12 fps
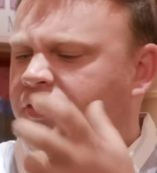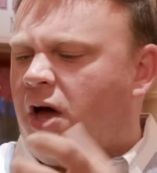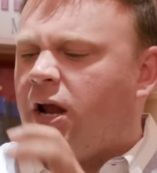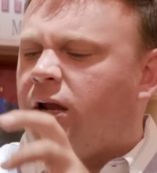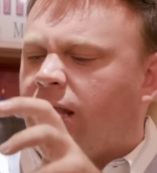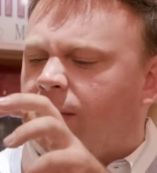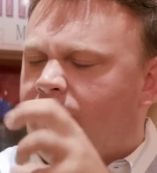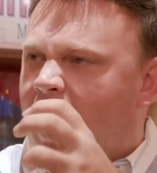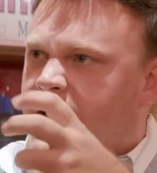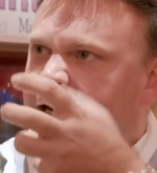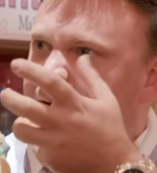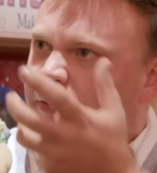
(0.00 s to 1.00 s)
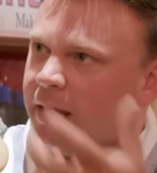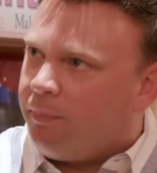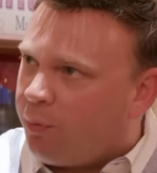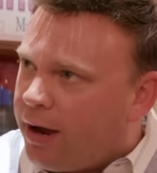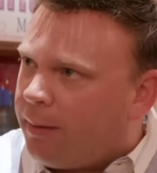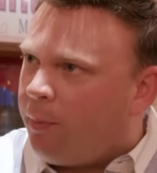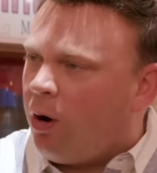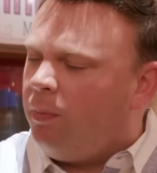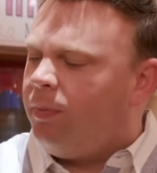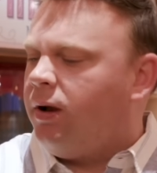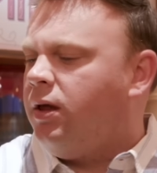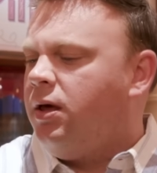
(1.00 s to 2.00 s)
I thought I'd like bite it and it would like break
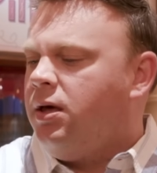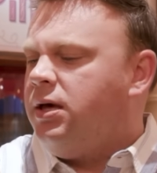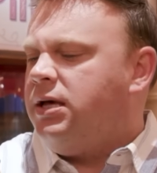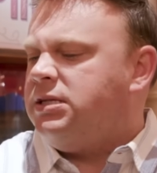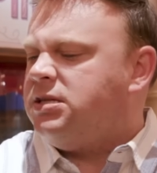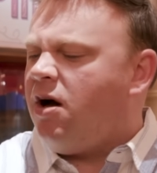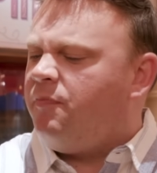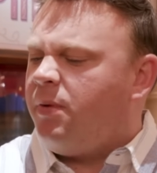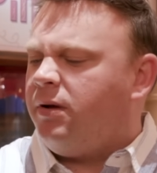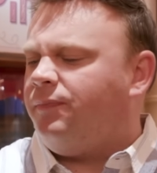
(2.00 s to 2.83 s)
apart, but it's soft.